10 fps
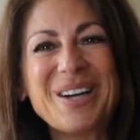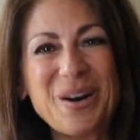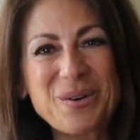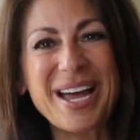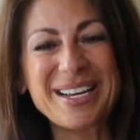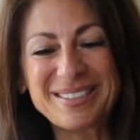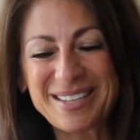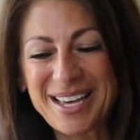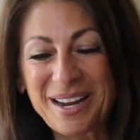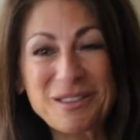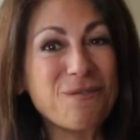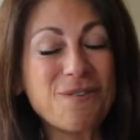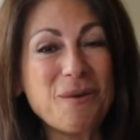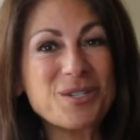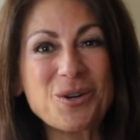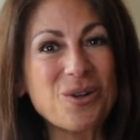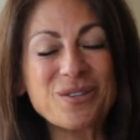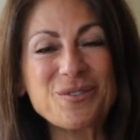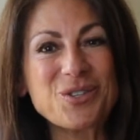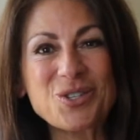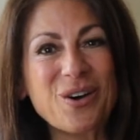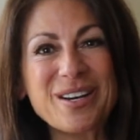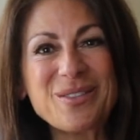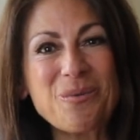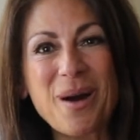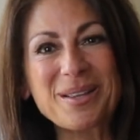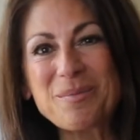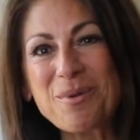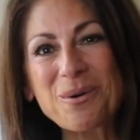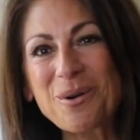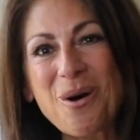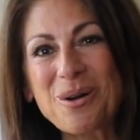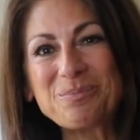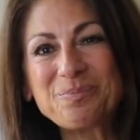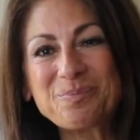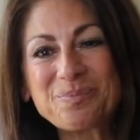Okay, and I look forward to all of you starting the Wiley Protocol.